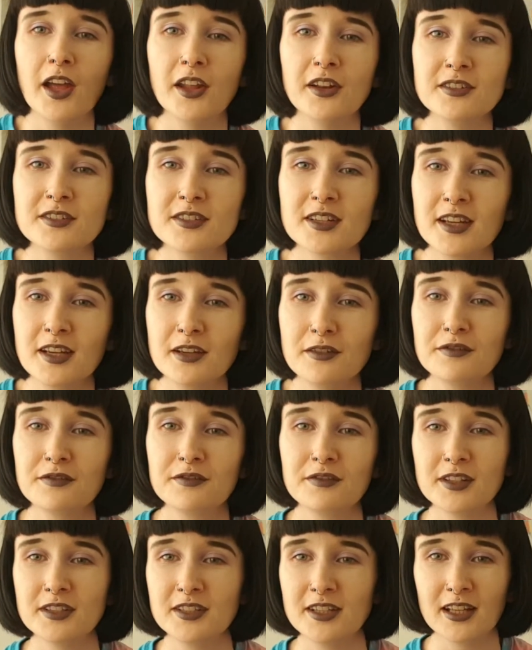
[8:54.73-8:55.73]
And
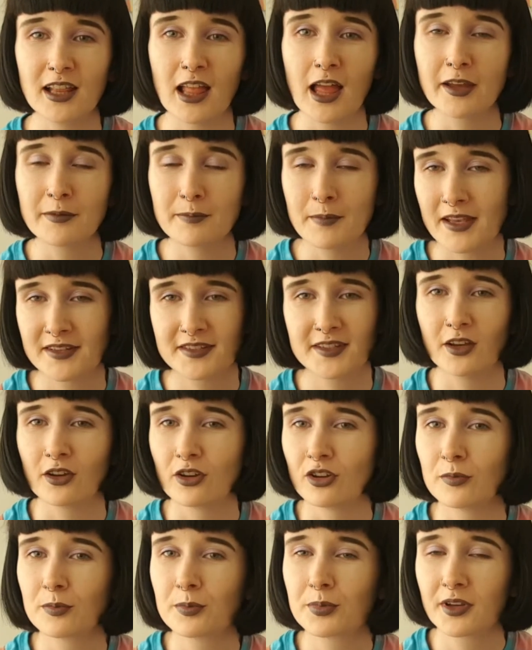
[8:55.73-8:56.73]
if you like
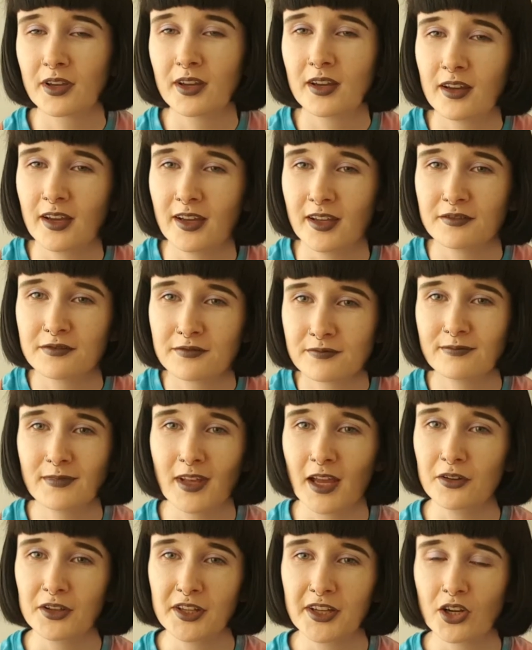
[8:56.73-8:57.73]
mess it up, if
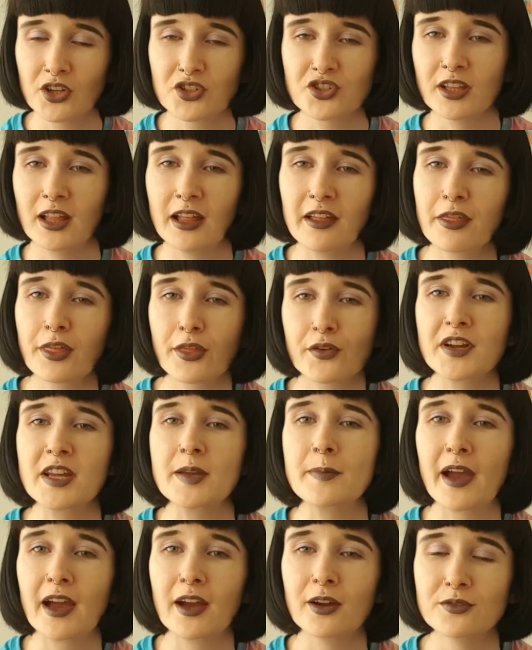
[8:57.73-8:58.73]
it only costs you like
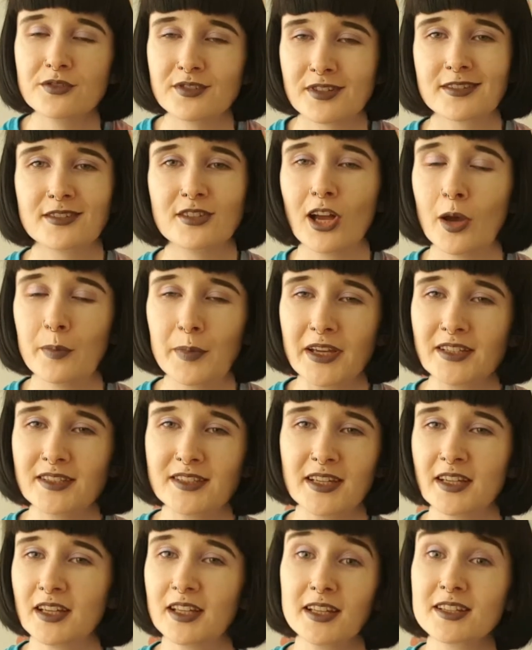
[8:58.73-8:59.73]
£3, it's not a
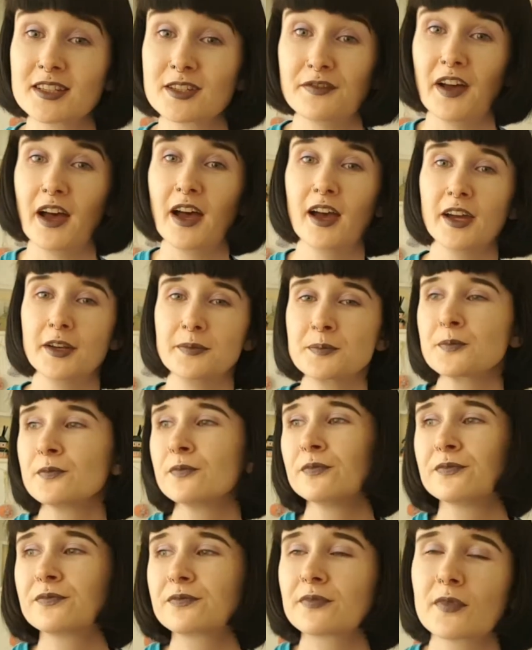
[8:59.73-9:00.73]
big deal, it's
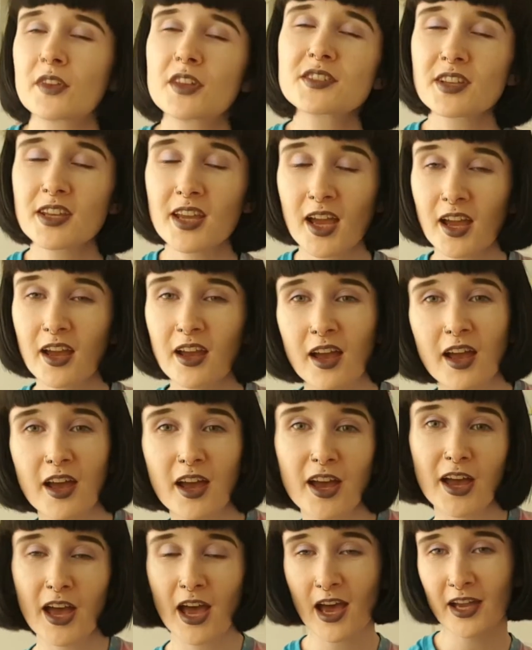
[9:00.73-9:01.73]
fine. So
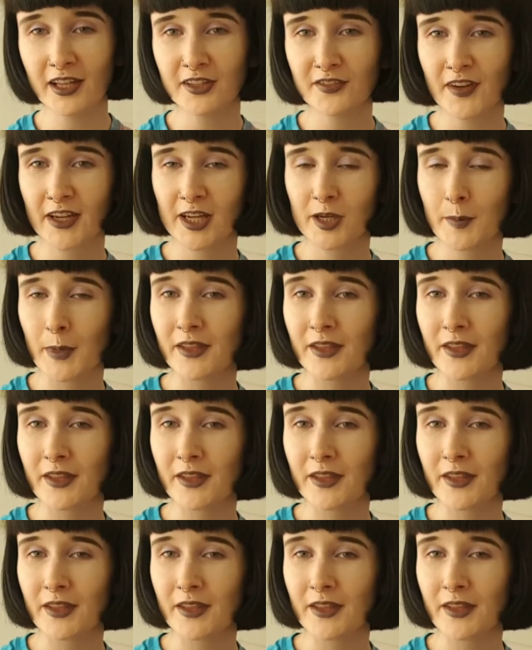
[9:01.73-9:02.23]
yeah, highly